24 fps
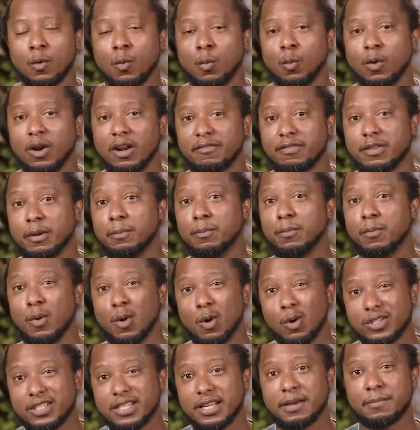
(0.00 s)
One of the
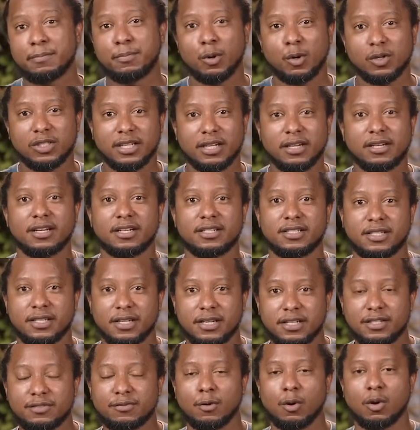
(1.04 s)
most important
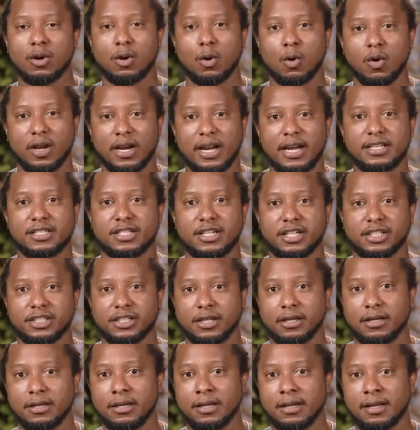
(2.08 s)
concerns for an
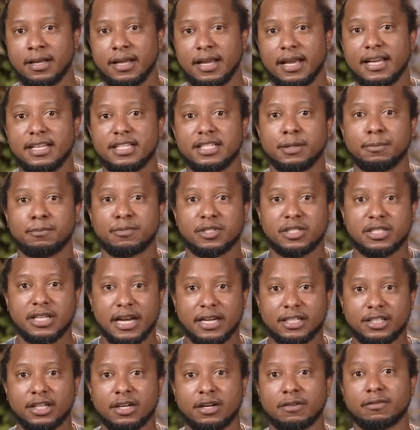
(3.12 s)
organization is the
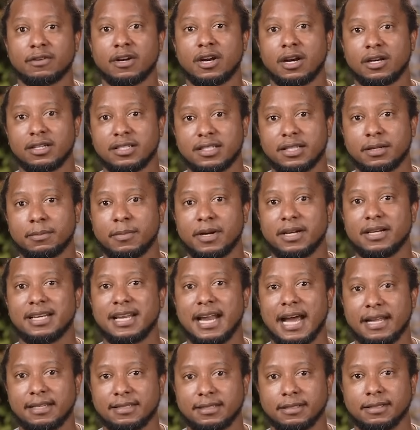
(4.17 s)
protection of customer
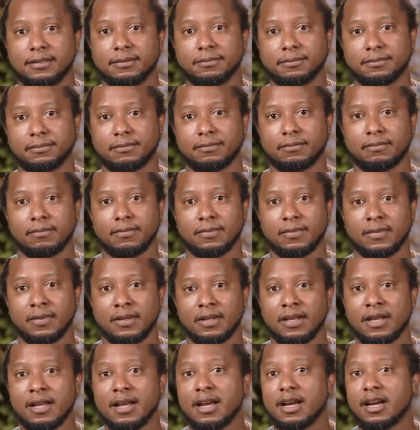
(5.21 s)
data.
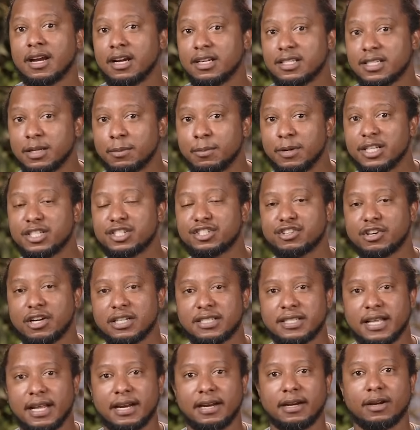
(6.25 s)
Customers
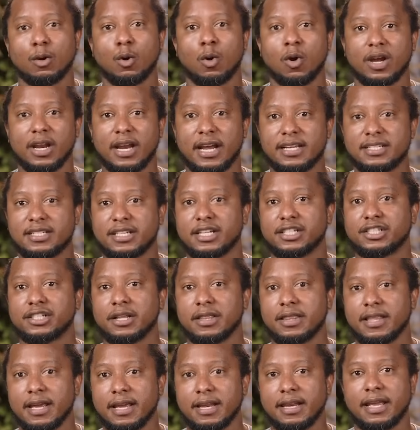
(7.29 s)
trust that an
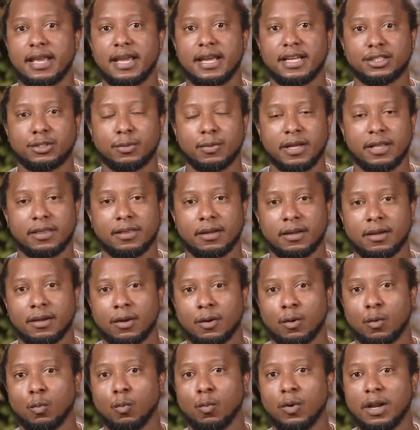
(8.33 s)
organization they engage with
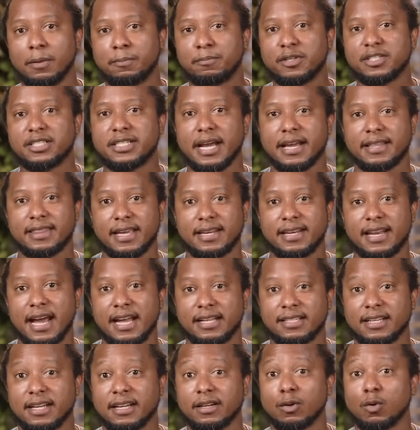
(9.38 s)
will protect their
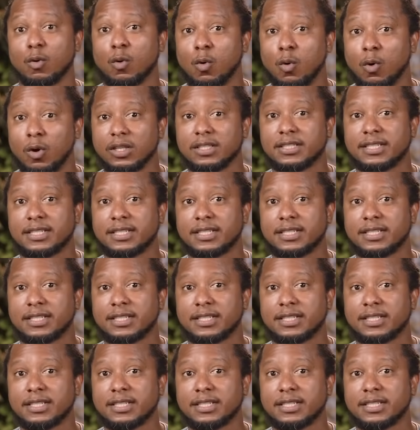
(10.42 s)
data at all